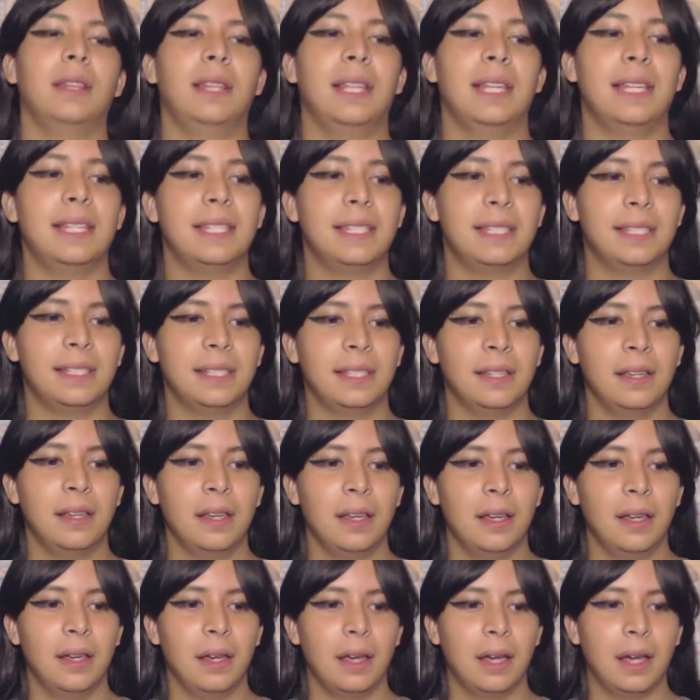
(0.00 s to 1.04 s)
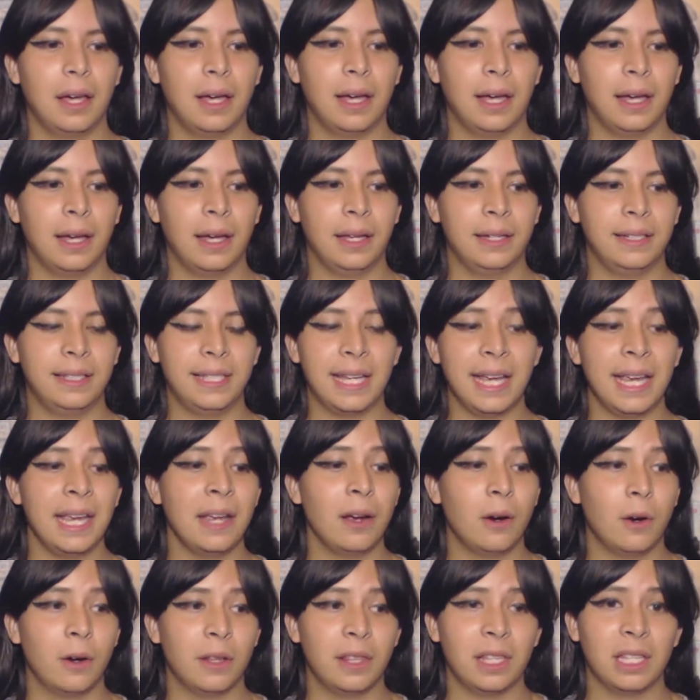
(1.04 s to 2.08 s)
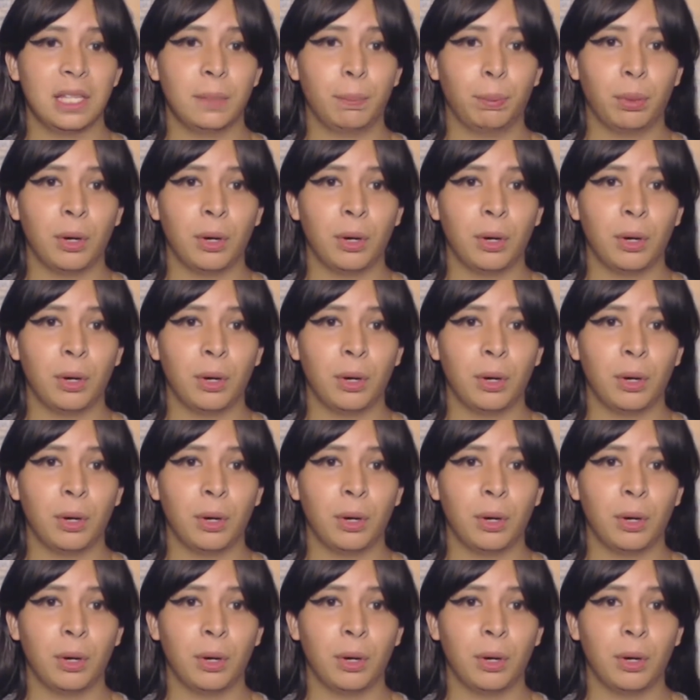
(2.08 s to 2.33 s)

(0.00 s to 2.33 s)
this date or this